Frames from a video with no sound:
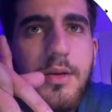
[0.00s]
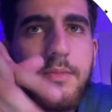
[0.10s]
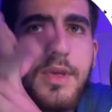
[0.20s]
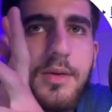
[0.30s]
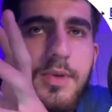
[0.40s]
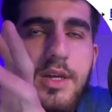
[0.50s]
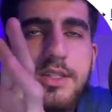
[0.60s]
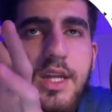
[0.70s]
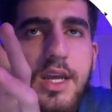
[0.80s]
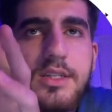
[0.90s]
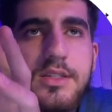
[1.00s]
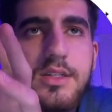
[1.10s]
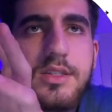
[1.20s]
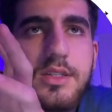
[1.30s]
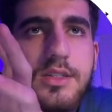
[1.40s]
Yeah, because X
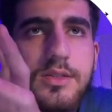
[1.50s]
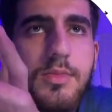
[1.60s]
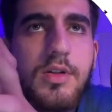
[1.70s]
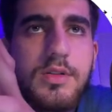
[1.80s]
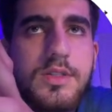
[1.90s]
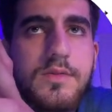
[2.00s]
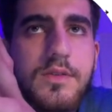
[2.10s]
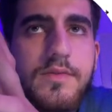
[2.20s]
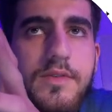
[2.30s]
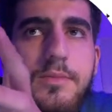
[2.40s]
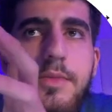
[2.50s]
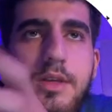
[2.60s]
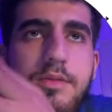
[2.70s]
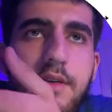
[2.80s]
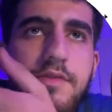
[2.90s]
is the smallest one of them,
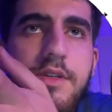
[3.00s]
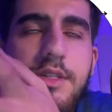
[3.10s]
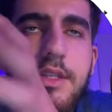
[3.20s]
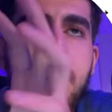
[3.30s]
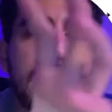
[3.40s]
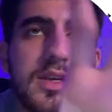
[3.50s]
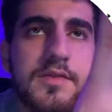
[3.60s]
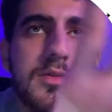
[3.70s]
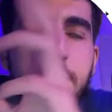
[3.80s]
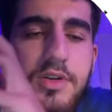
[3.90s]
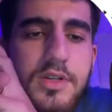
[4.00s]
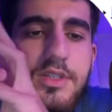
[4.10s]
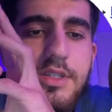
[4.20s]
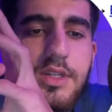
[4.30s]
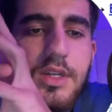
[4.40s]
definitely. Yeah, they will merge.